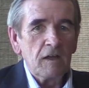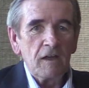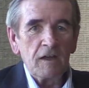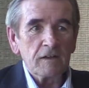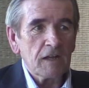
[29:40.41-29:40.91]

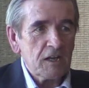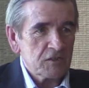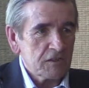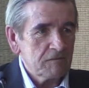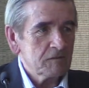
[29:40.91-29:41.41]
and
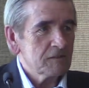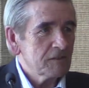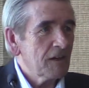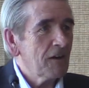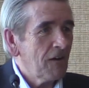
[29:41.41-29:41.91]
nashi,
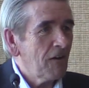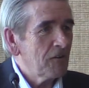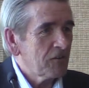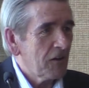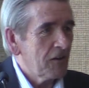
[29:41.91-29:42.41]
our
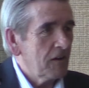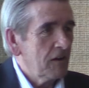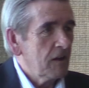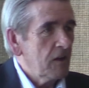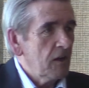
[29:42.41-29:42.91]
side,
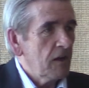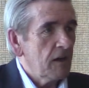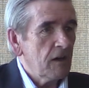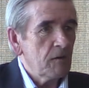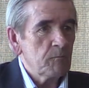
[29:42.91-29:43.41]

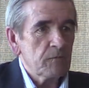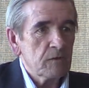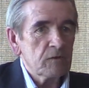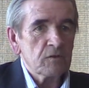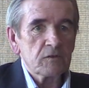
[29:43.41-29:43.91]

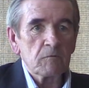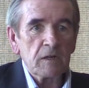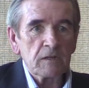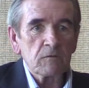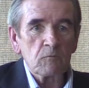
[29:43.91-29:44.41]
just the
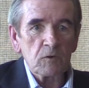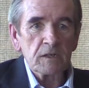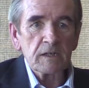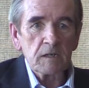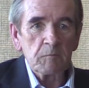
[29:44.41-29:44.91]
regular
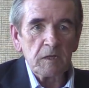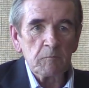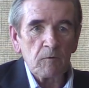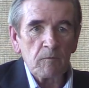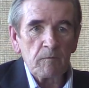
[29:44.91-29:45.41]
workaday
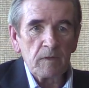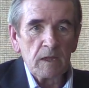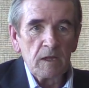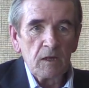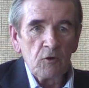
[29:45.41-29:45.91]
people
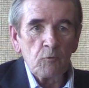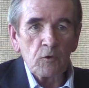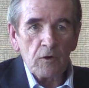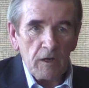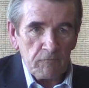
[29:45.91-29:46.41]
who were
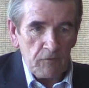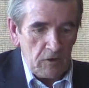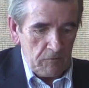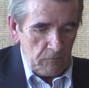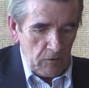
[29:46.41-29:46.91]
not
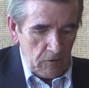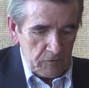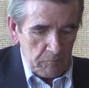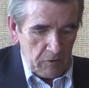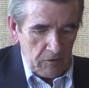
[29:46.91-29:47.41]
involved
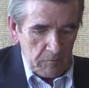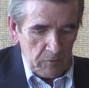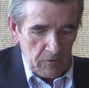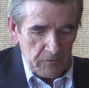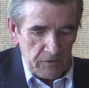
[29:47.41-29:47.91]
in party
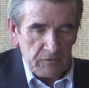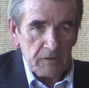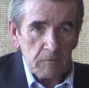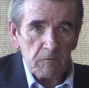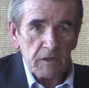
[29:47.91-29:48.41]
politics,
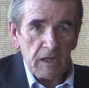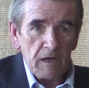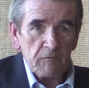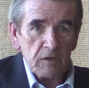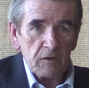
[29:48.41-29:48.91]
didn't really
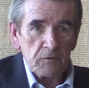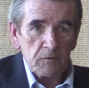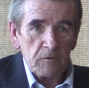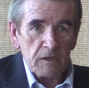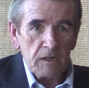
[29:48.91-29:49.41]
have any
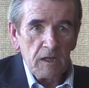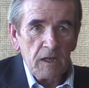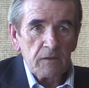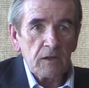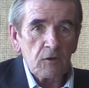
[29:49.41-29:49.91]
authority.
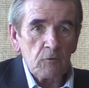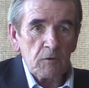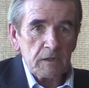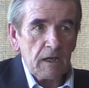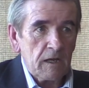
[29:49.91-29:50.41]
They knew
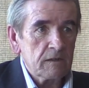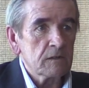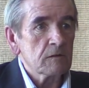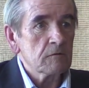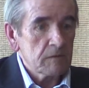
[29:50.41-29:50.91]
what they had to
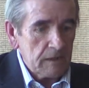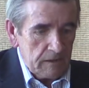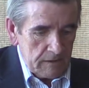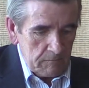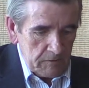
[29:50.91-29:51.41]
do, and they
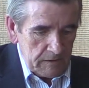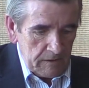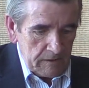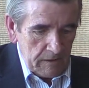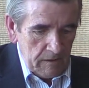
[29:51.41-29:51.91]
did what they
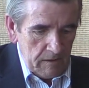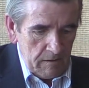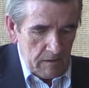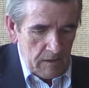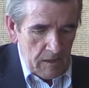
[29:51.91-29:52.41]
did,
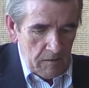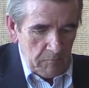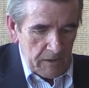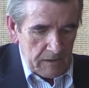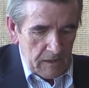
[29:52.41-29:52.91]

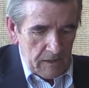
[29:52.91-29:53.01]
but